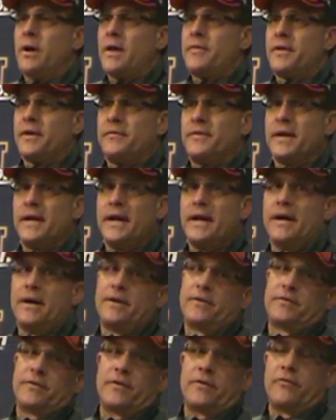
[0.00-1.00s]
I think the
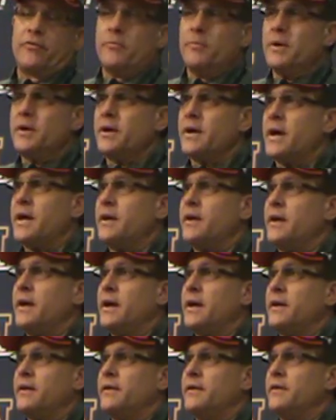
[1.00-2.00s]
guys that are familiar
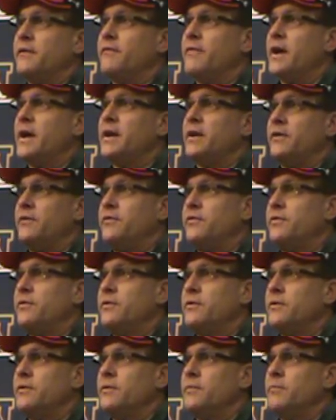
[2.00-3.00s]
had an advantage,
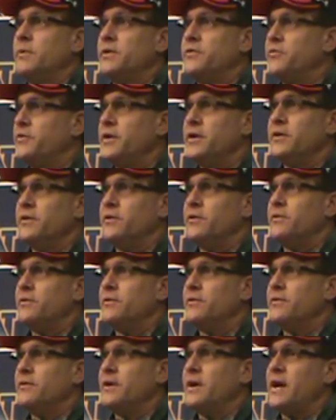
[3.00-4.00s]
but still,
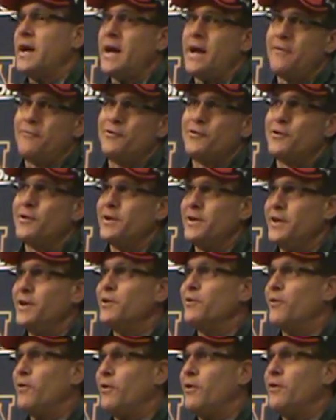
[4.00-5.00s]
after a
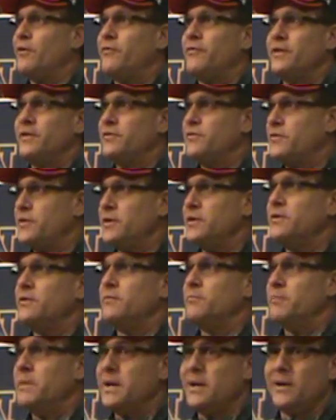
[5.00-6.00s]
year off, it's
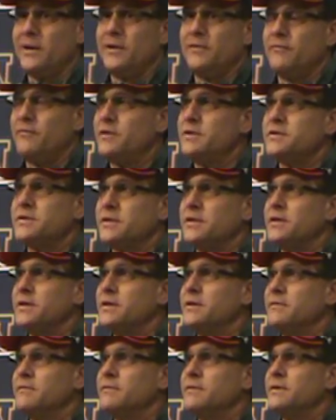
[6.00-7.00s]
still mentally and
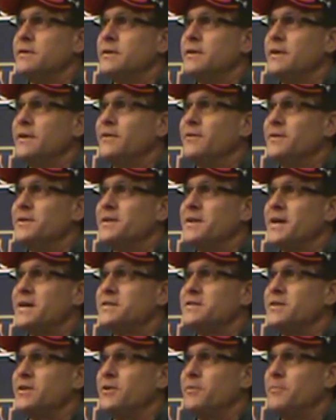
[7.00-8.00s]
physically, it
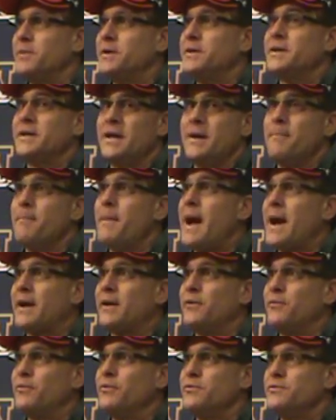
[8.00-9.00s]
takes a little bit to get back
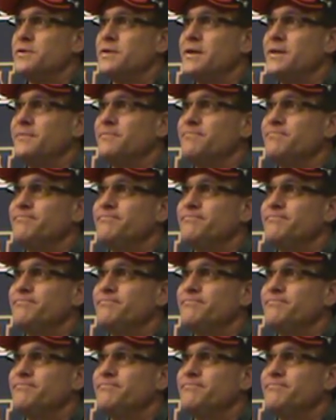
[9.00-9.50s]
in a routine.